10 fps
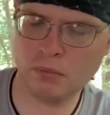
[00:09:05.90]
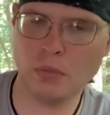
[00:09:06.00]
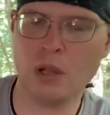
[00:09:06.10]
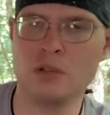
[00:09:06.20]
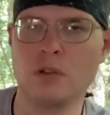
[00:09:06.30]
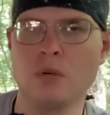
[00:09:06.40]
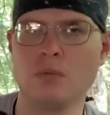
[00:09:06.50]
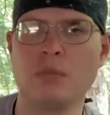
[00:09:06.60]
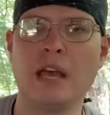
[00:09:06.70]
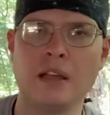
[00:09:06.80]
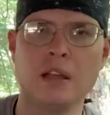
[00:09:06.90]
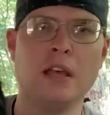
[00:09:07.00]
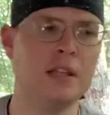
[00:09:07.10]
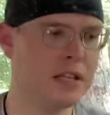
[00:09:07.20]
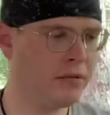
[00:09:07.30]
So yeah,
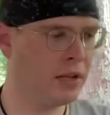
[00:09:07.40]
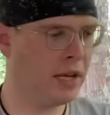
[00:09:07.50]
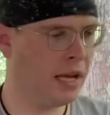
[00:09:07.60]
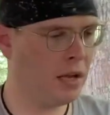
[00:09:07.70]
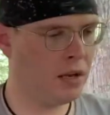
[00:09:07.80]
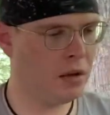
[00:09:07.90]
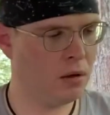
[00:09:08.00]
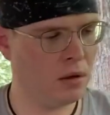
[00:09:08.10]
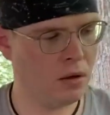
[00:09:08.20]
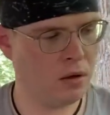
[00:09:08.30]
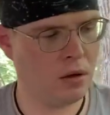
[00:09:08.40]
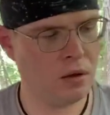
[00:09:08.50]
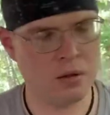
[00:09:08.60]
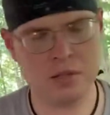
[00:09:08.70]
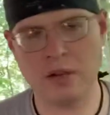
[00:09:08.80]
definitely handy.
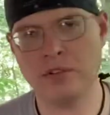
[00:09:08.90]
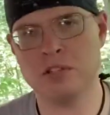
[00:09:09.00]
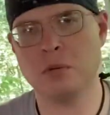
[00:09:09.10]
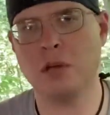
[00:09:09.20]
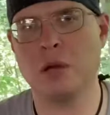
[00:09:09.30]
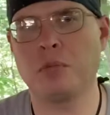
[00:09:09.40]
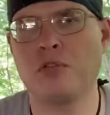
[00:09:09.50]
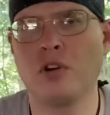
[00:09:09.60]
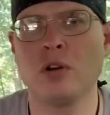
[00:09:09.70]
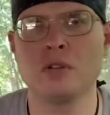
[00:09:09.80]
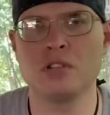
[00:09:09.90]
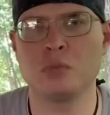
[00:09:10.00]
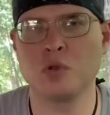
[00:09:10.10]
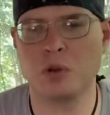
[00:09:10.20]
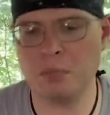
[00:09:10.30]
Definitely something I prefer, some
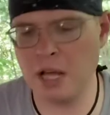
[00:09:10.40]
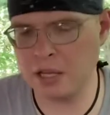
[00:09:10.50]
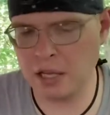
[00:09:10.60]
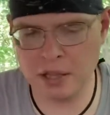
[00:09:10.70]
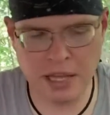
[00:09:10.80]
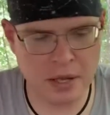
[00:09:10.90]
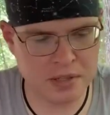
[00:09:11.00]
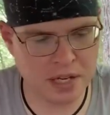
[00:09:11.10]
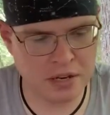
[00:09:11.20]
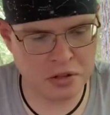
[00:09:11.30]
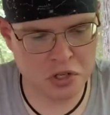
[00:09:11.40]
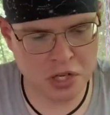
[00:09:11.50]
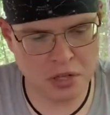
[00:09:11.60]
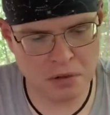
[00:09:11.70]
sort of pocket on the outside of the sheath.